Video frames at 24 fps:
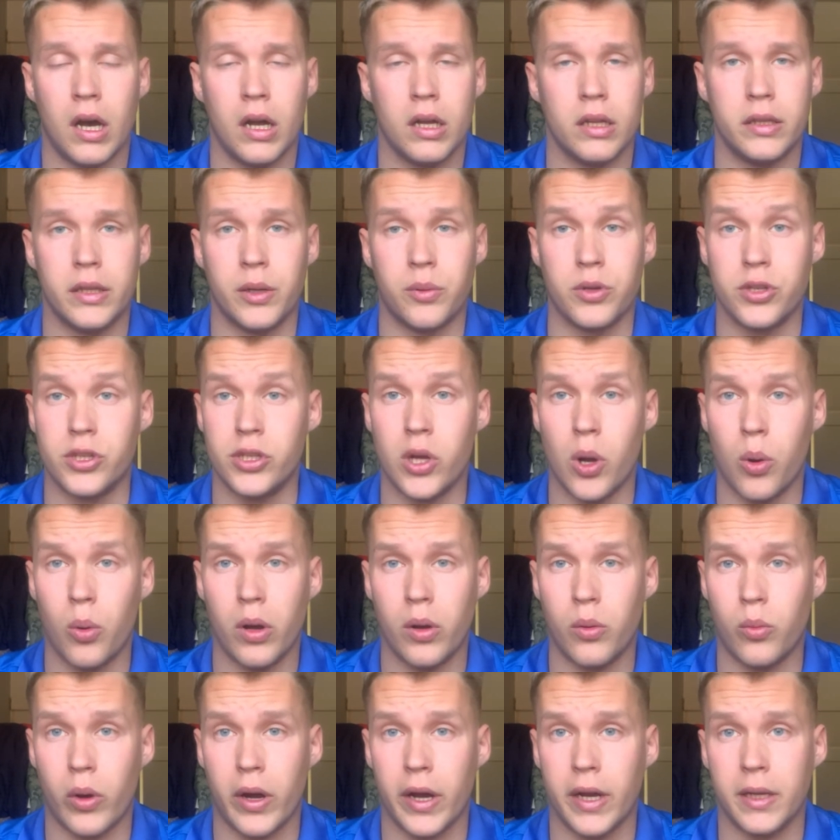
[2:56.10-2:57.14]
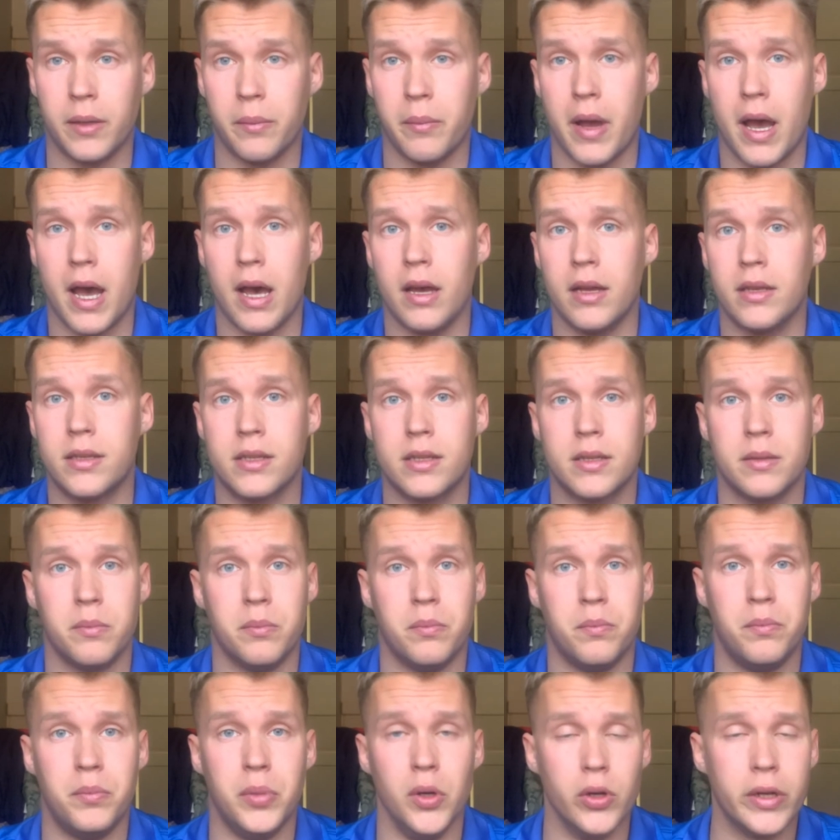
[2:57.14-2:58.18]
there was no one wearing masks.
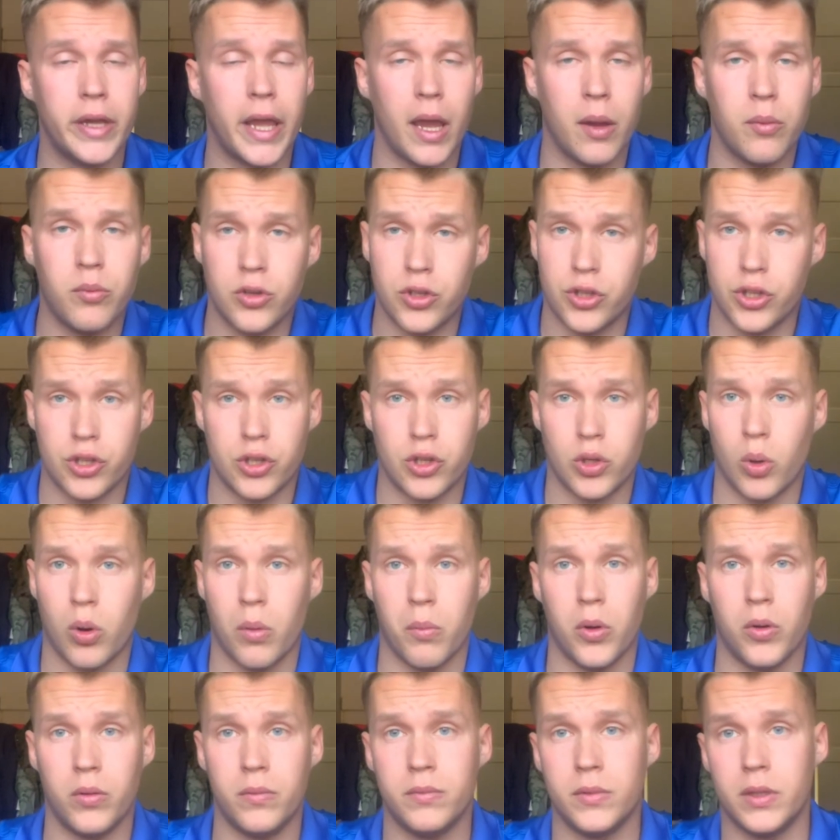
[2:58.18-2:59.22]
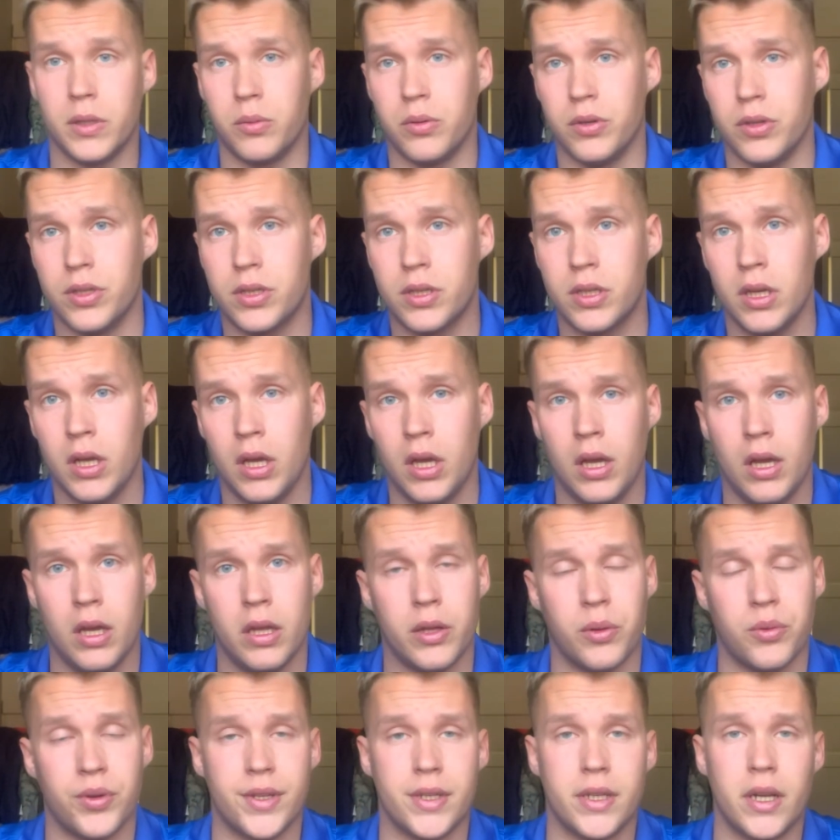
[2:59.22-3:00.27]
Boot camp was just normal. There was
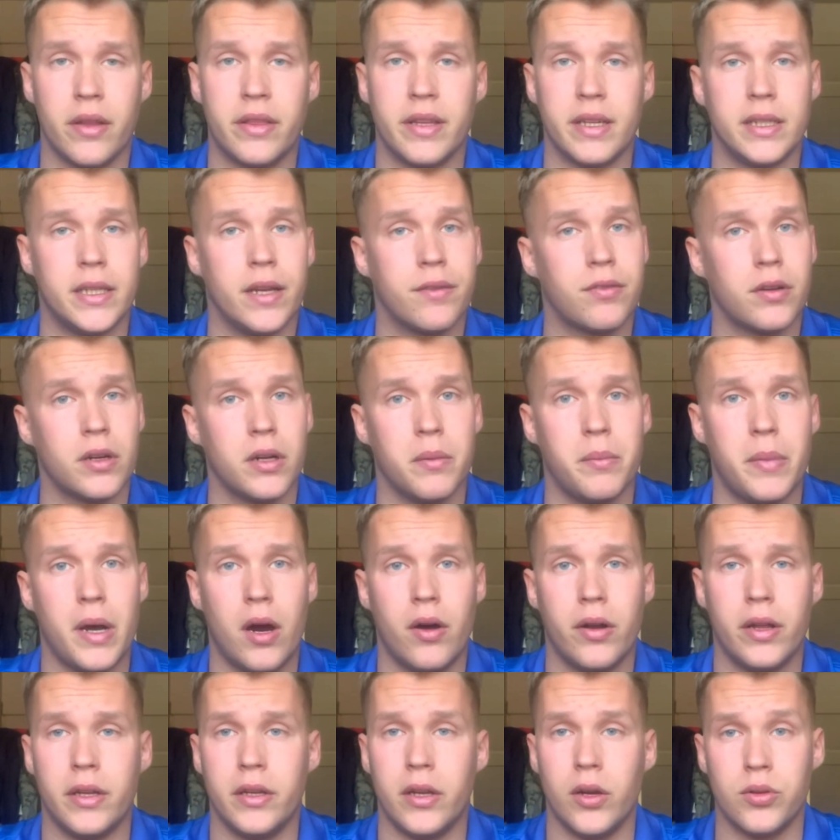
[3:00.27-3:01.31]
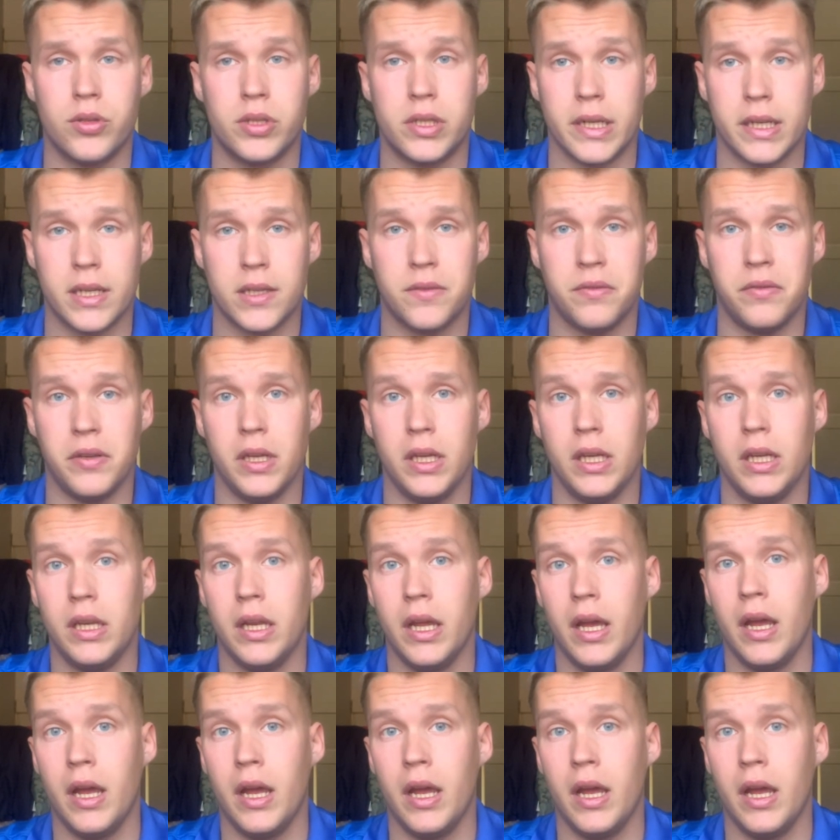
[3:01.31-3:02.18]
nothing different about it, no 6 feet.